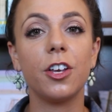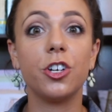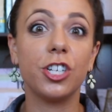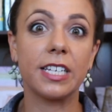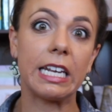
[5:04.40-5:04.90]

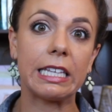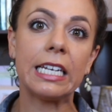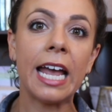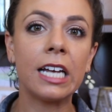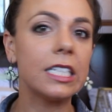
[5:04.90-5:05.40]
you're just getting
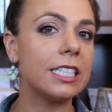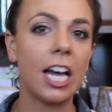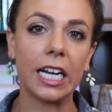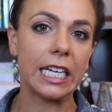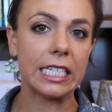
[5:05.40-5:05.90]
the nail and
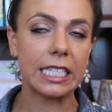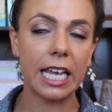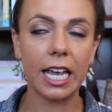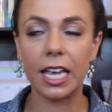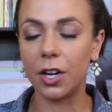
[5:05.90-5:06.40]
not any
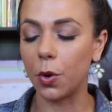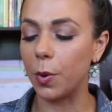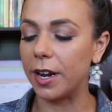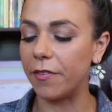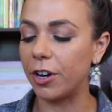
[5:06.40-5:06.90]
skin
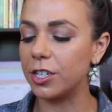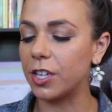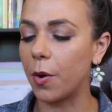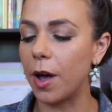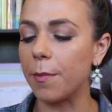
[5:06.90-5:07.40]
or whatever.
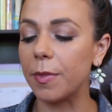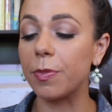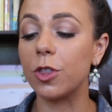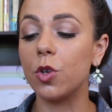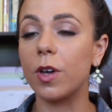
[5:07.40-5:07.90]
So
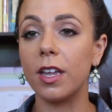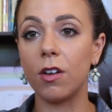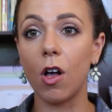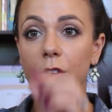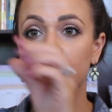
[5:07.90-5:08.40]
um, you
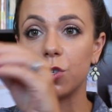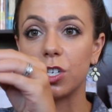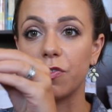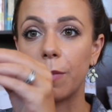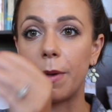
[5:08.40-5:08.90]
can also
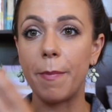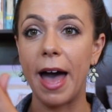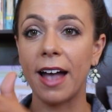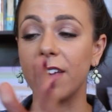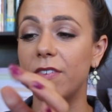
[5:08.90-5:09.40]
just flip it
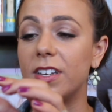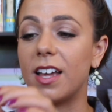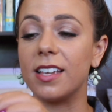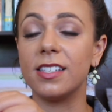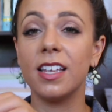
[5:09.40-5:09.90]
back if it
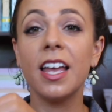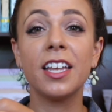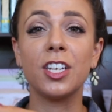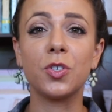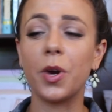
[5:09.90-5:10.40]
does
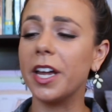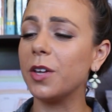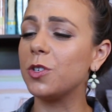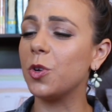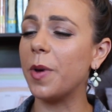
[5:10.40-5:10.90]

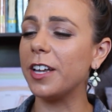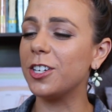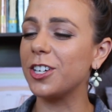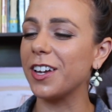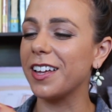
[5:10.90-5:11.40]
disorient you too
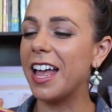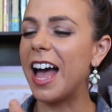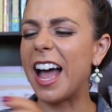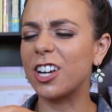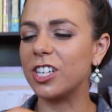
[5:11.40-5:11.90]
much. I
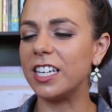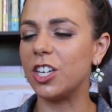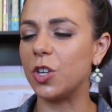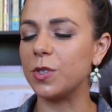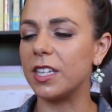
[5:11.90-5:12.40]
actually
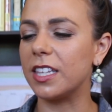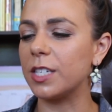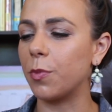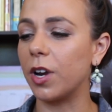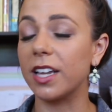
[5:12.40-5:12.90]
didn't use it
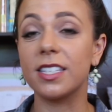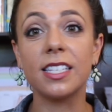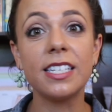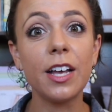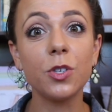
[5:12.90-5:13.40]
this morning because
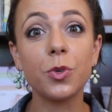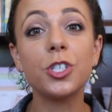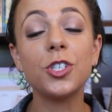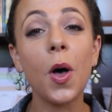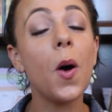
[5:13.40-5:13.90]
his nails were
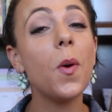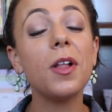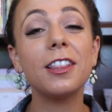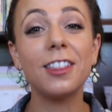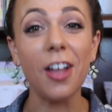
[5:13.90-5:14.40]

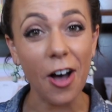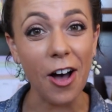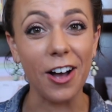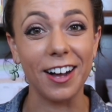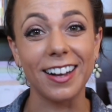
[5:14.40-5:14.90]
so
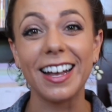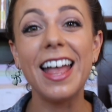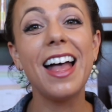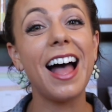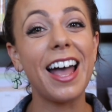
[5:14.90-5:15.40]
long.
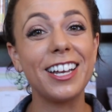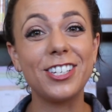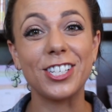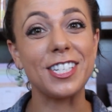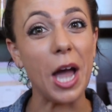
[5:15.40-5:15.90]
I had
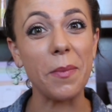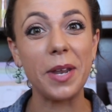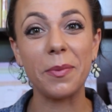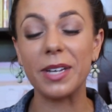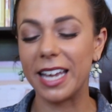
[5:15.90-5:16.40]
just not
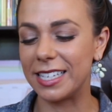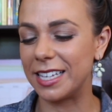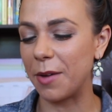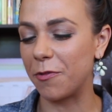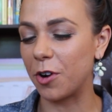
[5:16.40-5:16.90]
been able to get
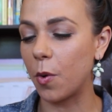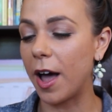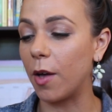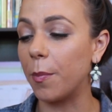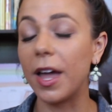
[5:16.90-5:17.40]
to them for a
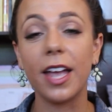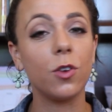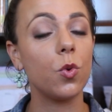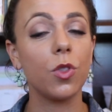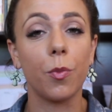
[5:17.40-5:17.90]
while, but
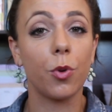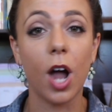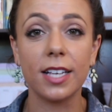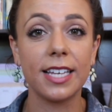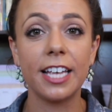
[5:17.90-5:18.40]
it, the
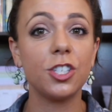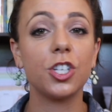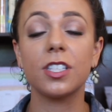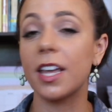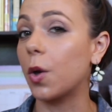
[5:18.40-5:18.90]
process
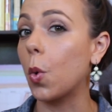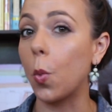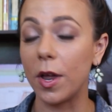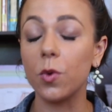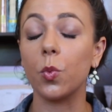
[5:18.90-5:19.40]
just like
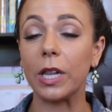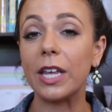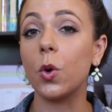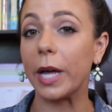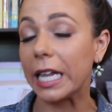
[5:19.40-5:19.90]
went
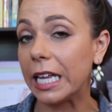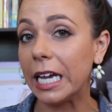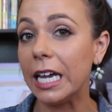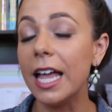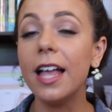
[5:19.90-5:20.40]
really
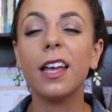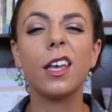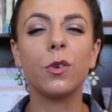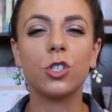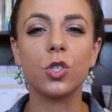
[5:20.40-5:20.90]
quickly.
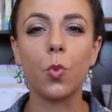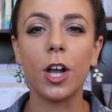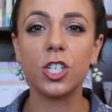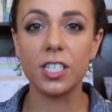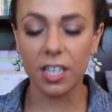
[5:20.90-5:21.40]
He was just
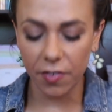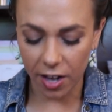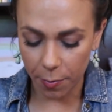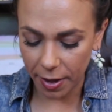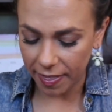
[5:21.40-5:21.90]
watching T
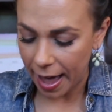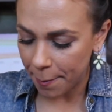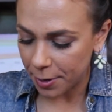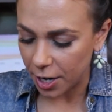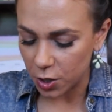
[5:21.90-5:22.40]
V on my
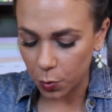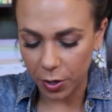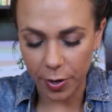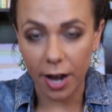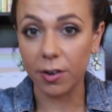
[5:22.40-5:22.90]
lap and I just
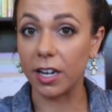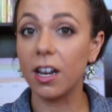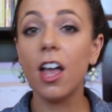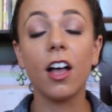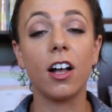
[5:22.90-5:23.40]
went around
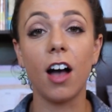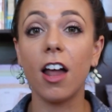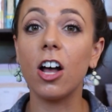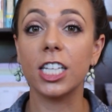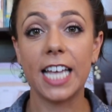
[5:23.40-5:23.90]
and
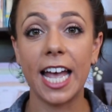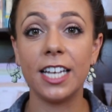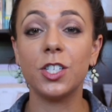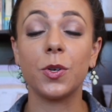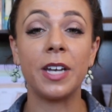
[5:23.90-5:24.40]
got all
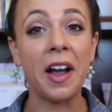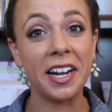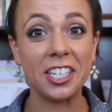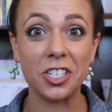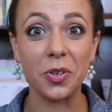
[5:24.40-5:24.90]
ten. So now
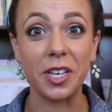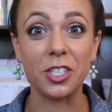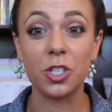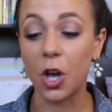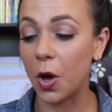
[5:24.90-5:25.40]
I need to do
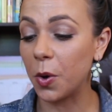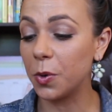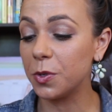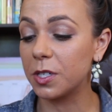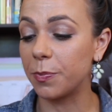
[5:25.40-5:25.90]
his
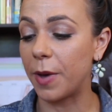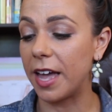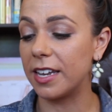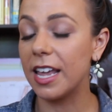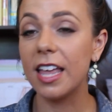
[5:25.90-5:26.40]
toes,
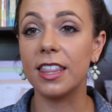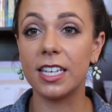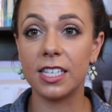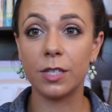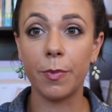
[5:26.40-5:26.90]
but
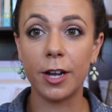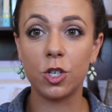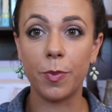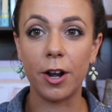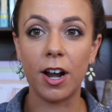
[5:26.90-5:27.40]
this is
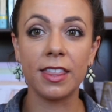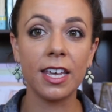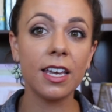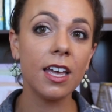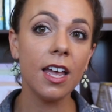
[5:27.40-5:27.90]
much better. I
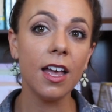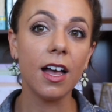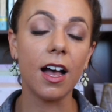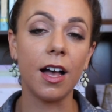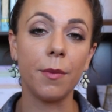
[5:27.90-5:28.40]
think
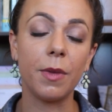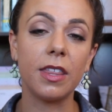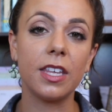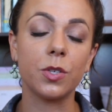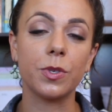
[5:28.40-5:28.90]
um,
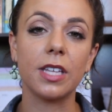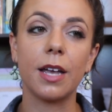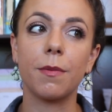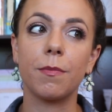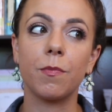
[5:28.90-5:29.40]
this was
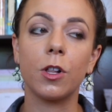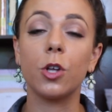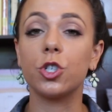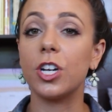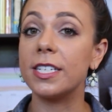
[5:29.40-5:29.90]
like
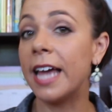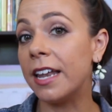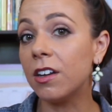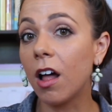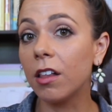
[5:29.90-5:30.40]
closer to
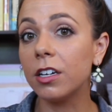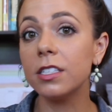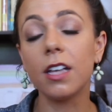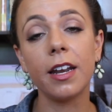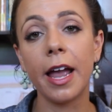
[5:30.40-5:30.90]
ten
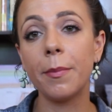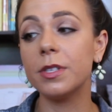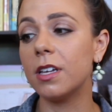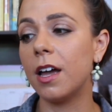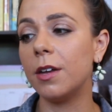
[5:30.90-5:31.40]
dollars on
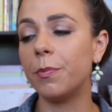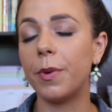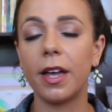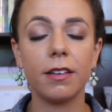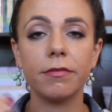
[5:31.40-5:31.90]
Amazon,
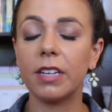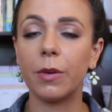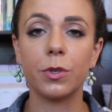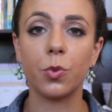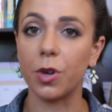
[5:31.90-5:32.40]
but
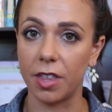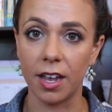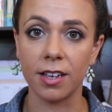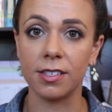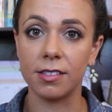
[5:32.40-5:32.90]
it was worth
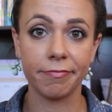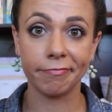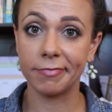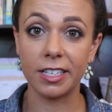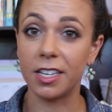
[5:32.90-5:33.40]
it because
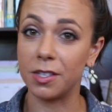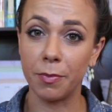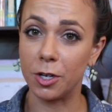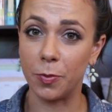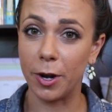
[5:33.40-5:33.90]
it does a much